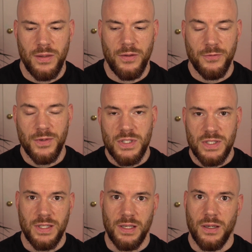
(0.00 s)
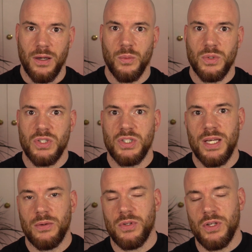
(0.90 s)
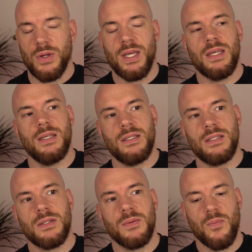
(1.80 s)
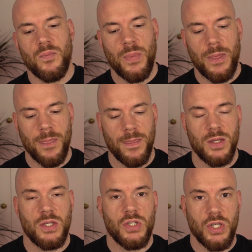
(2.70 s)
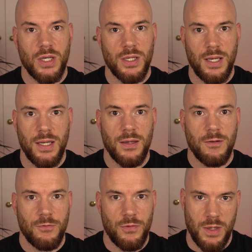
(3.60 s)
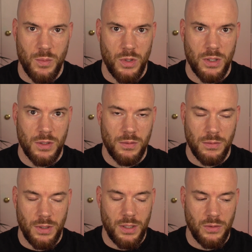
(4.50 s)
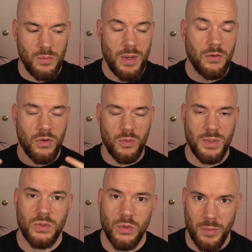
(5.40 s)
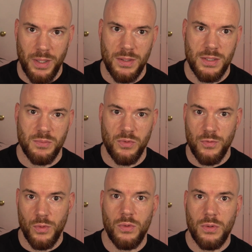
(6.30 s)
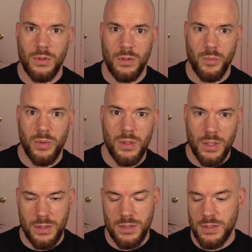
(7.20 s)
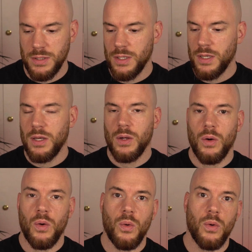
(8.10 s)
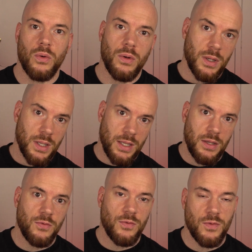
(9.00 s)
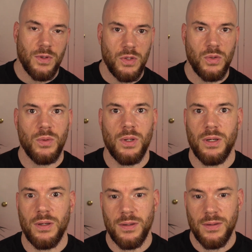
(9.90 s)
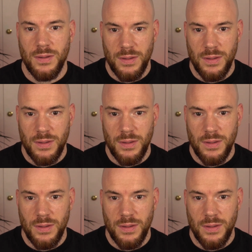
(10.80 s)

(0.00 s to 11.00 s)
the first thing I want to share with you is the Shiny framework. Now, you may have heard me talk about this before on the podcast, or if you're a